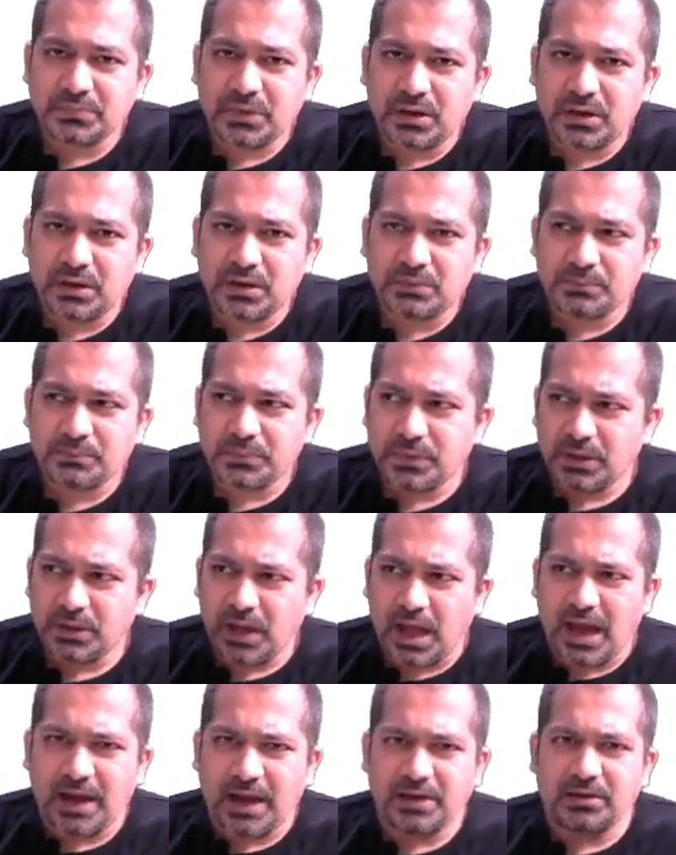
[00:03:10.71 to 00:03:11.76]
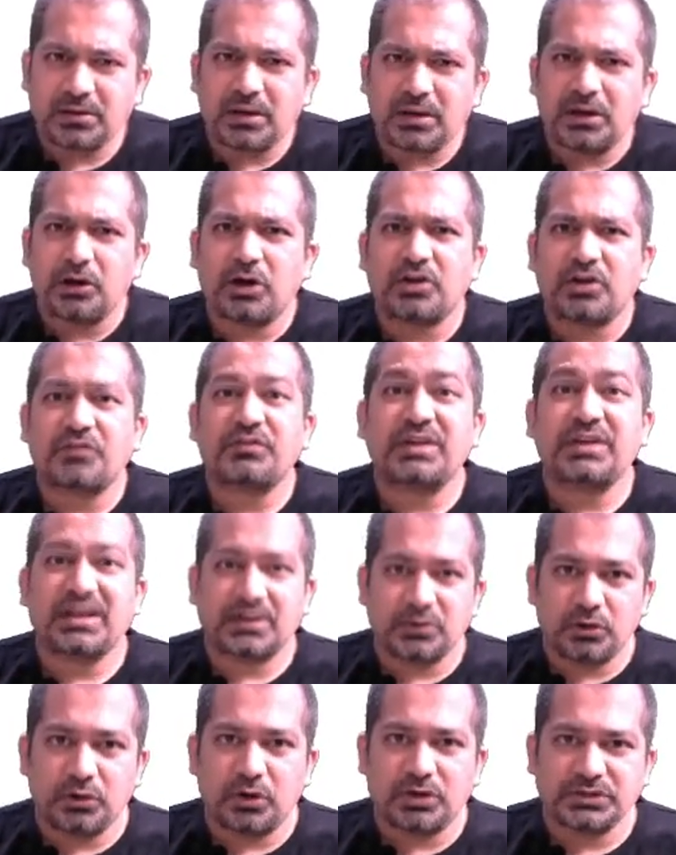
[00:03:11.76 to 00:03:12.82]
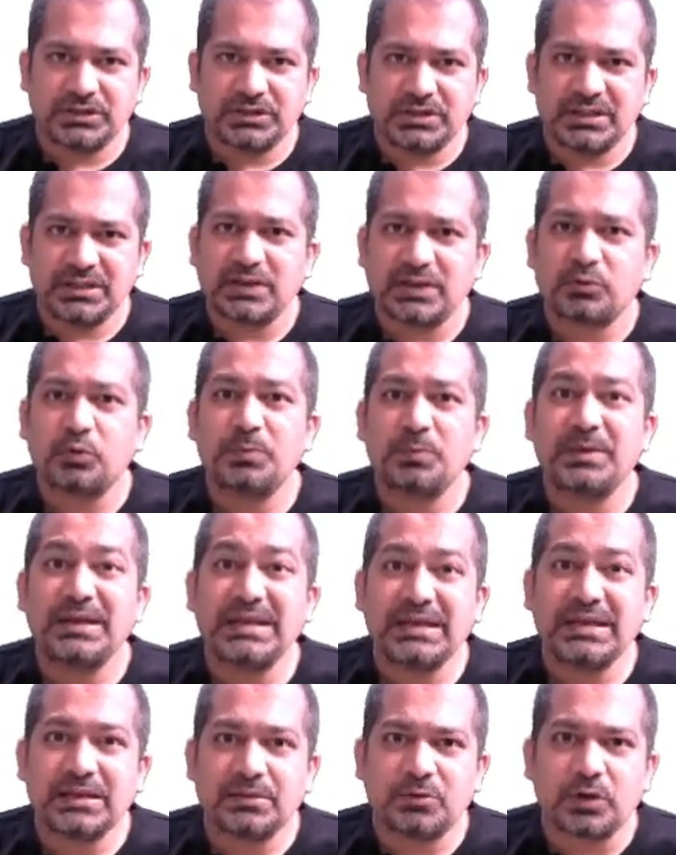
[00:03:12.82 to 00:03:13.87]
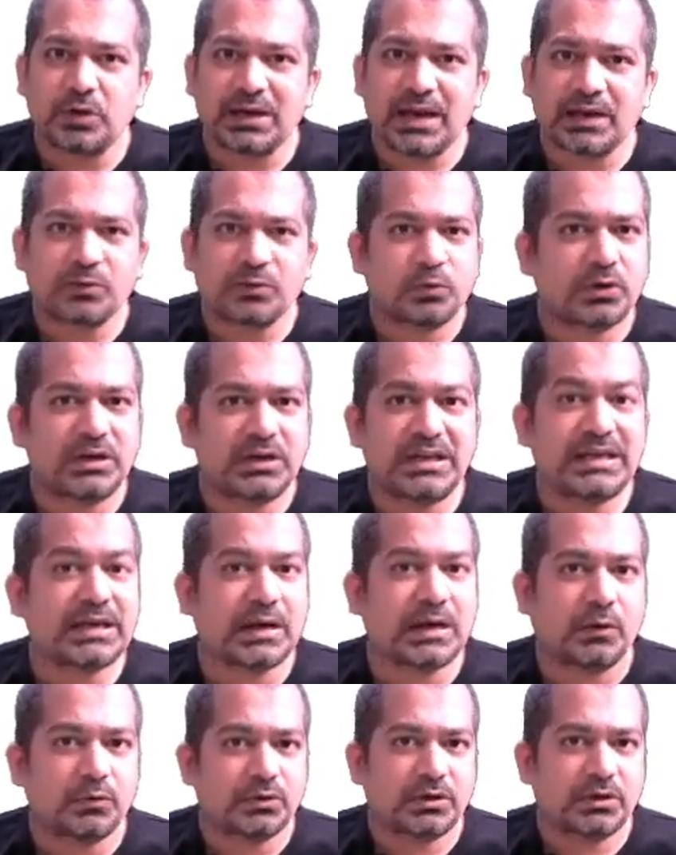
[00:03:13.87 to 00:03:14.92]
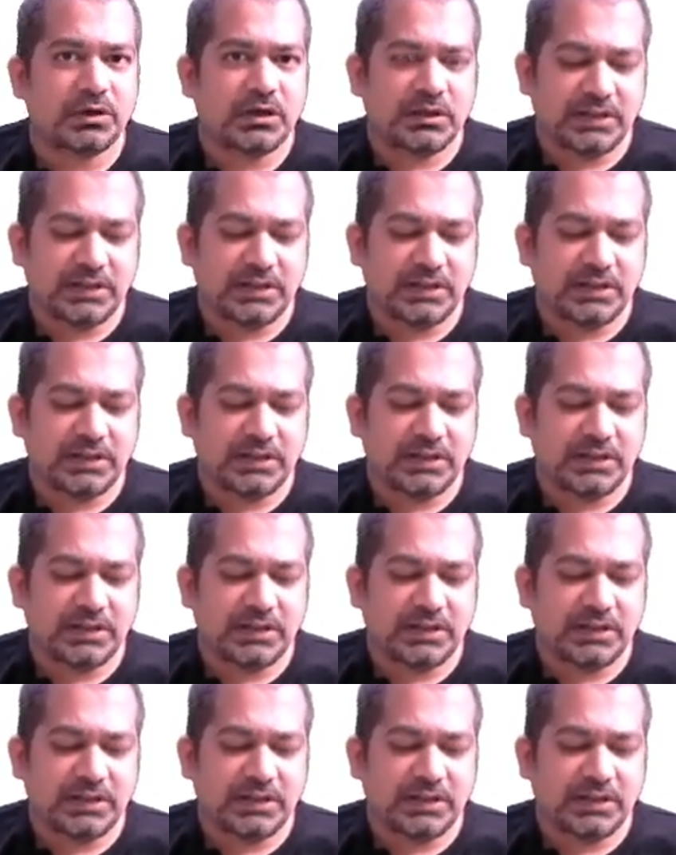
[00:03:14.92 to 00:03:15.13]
uh, and a lot of technology that could leak out.